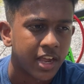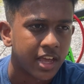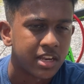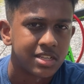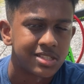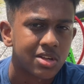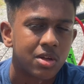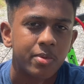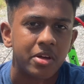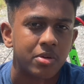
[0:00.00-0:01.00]
And it's all
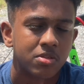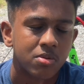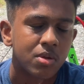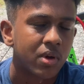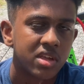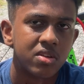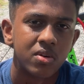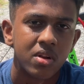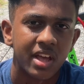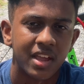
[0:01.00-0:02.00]
about doing what you
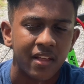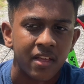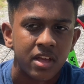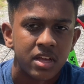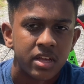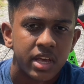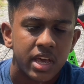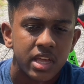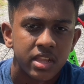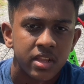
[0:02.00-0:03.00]
don't like.
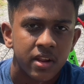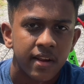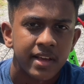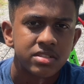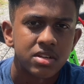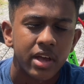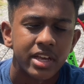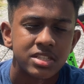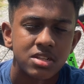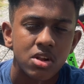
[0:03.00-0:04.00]
And as
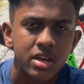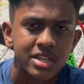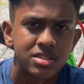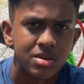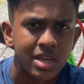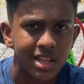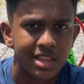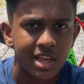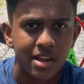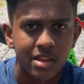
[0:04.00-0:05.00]
long as you get
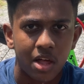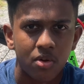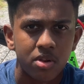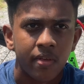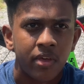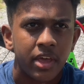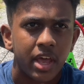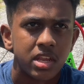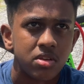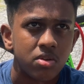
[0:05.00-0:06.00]
that down,
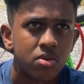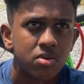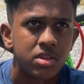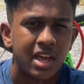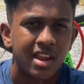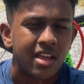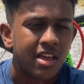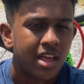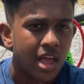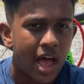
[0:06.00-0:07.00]
and you know that
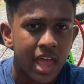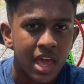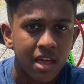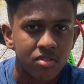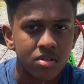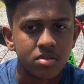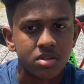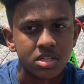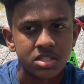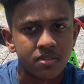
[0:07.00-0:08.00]
I have to do
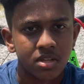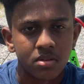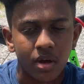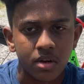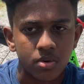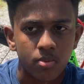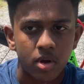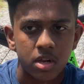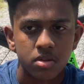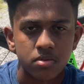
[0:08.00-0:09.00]
this even though I don't
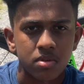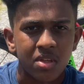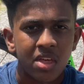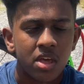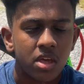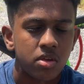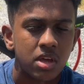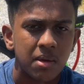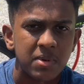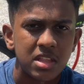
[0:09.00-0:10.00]
want to, you
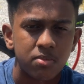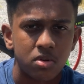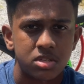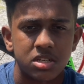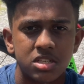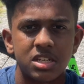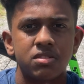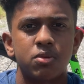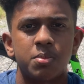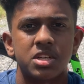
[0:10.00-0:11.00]
can be the most
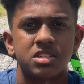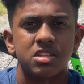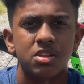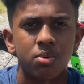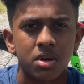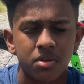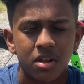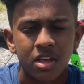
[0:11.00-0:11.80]
successful person in the world.